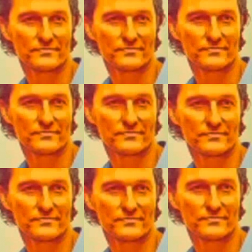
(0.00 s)

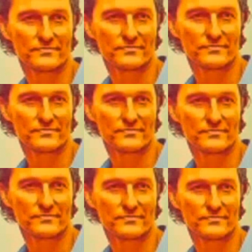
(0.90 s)

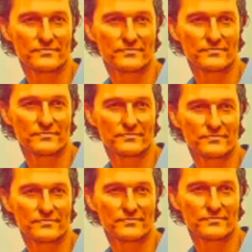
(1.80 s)

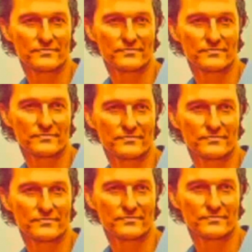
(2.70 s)

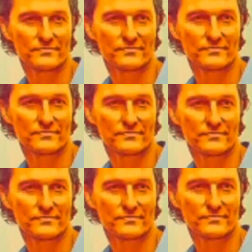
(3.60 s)

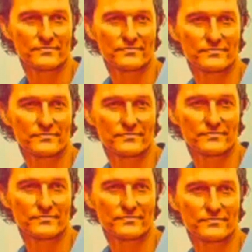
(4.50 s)

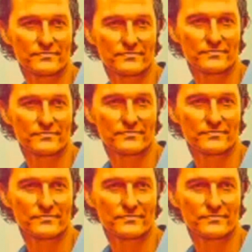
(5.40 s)
This person isn't speaking.